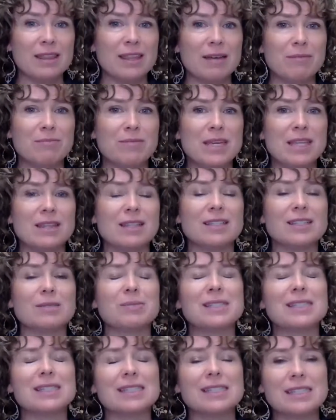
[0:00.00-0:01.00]
that meet the
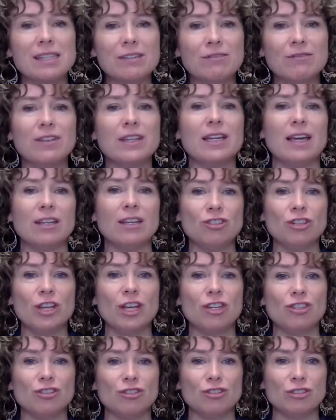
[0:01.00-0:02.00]
specific
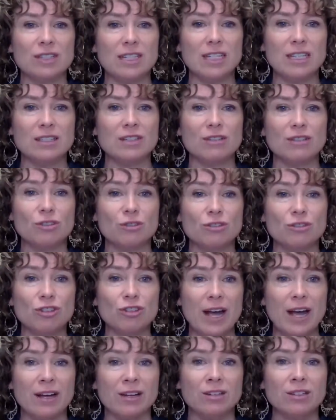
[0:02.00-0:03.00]
educational needs of your
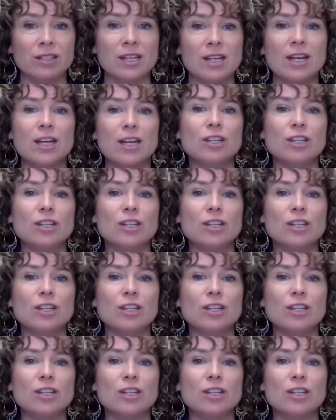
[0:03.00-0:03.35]
child